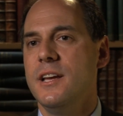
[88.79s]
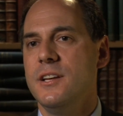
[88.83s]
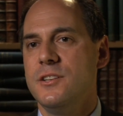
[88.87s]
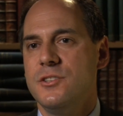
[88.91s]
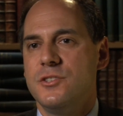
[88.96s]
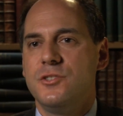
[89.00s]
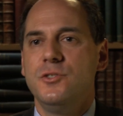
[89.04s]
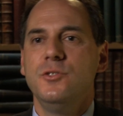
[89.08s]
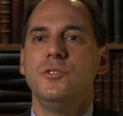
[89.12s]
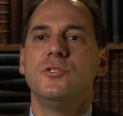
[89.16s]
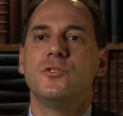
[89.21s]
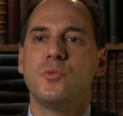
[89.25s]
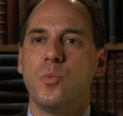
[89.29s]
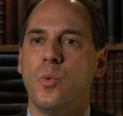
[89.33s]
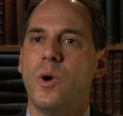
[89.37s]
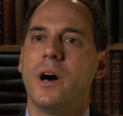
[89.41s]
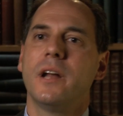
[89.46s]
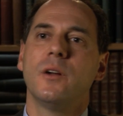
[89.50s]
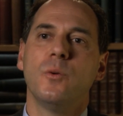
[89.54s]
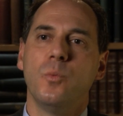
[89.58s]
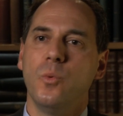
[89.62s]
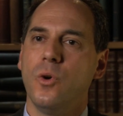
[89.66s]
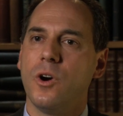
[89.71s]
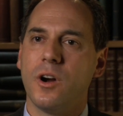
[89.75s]
Students
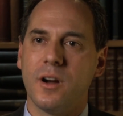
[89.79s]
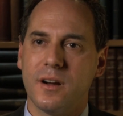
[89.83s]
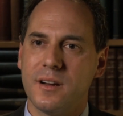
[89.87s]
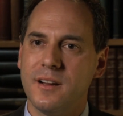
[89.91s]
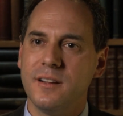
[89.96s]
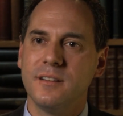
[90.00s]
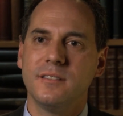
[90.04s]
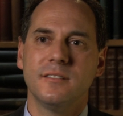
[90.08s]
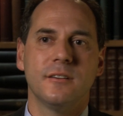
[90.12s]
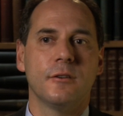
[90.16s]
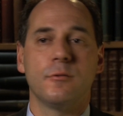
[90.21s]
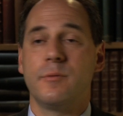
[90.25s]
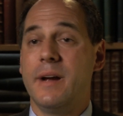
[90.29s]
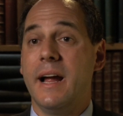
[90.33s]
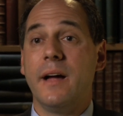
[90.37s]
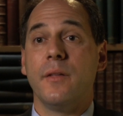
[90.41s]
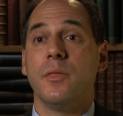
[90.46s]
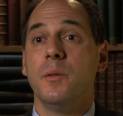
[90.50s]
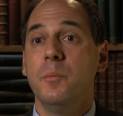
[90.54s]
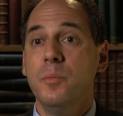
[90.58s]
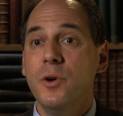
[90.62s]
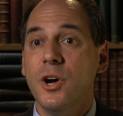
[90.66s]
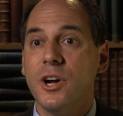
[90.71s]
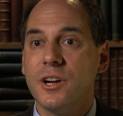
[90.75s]
want to work
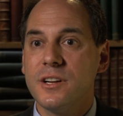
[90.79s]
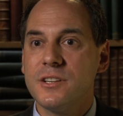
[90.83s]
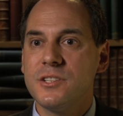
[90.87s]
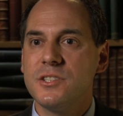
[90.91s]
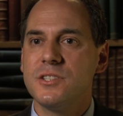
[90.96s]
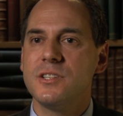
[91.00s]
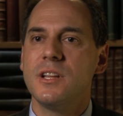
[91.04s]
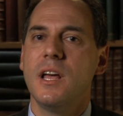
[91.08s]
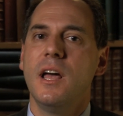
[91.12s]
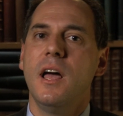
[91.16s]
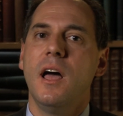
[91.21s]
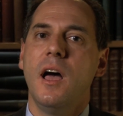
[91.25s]
around the books.